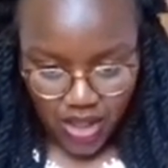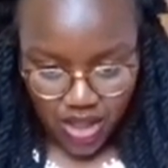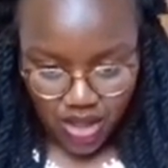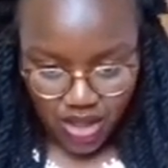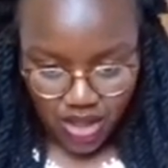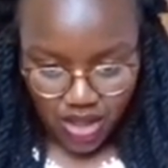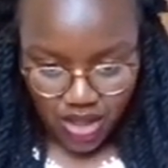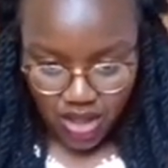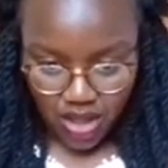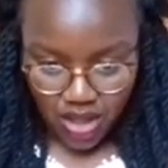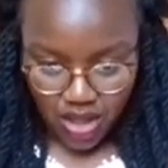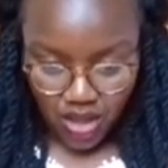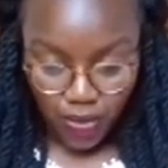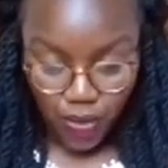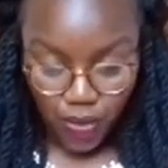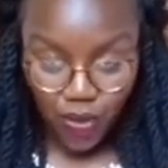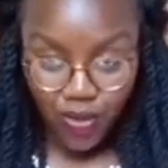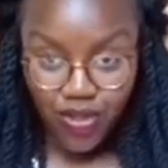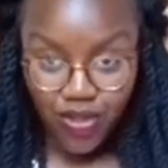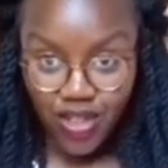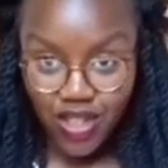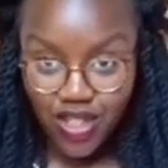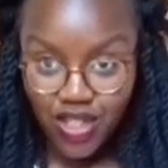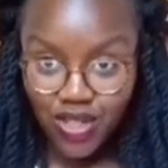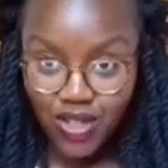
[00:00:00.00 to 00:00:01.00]
Let me
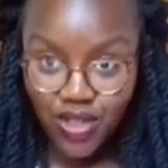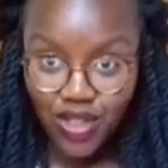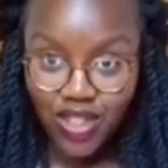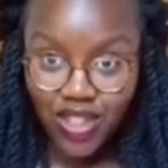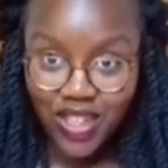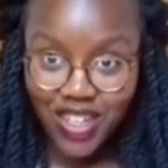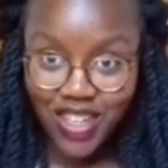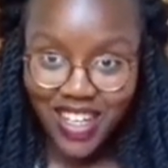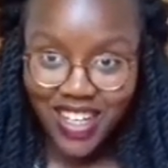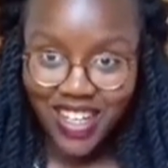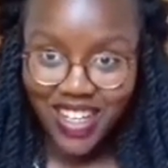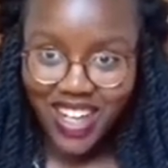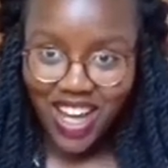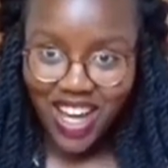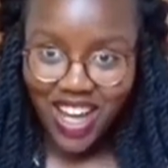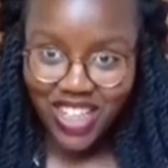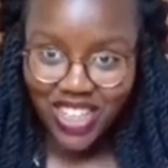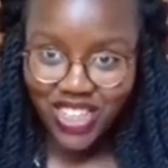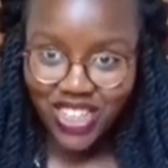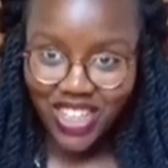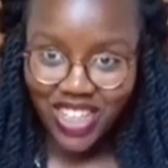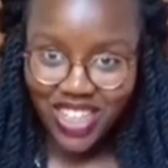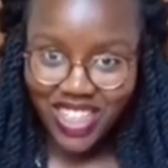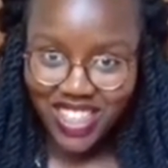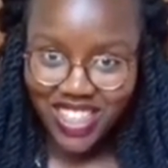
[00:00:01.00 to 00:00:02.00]
just remove this so you
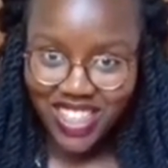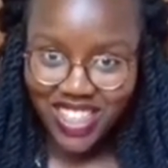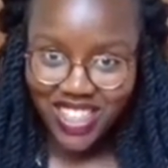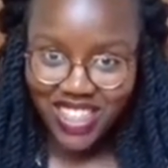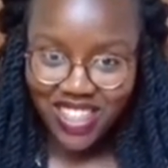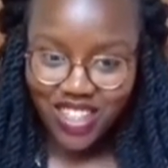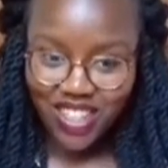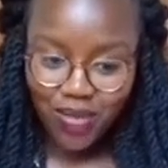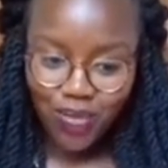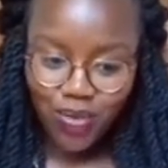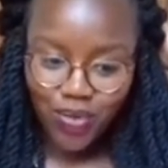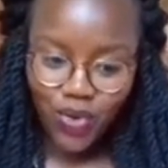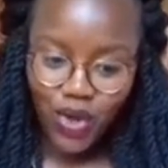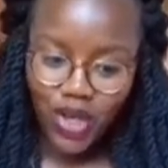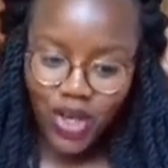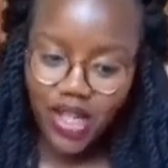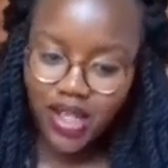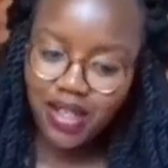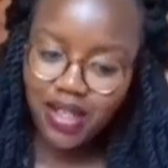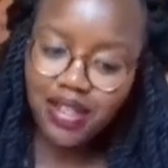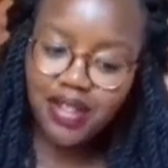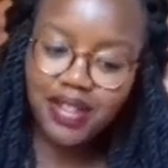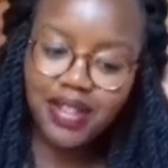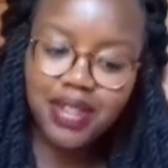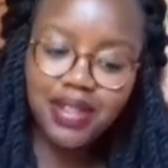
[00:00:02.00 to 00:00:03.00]
can actually see
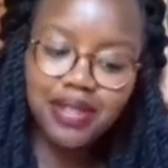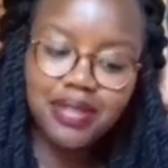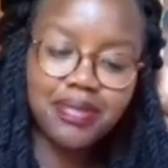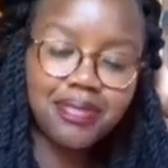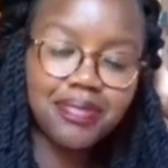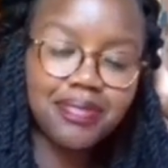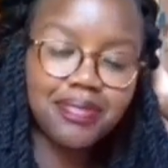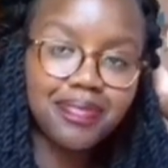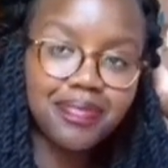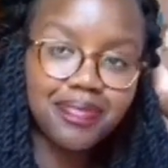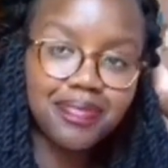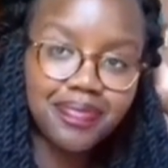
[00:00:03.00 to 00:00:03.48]
them well.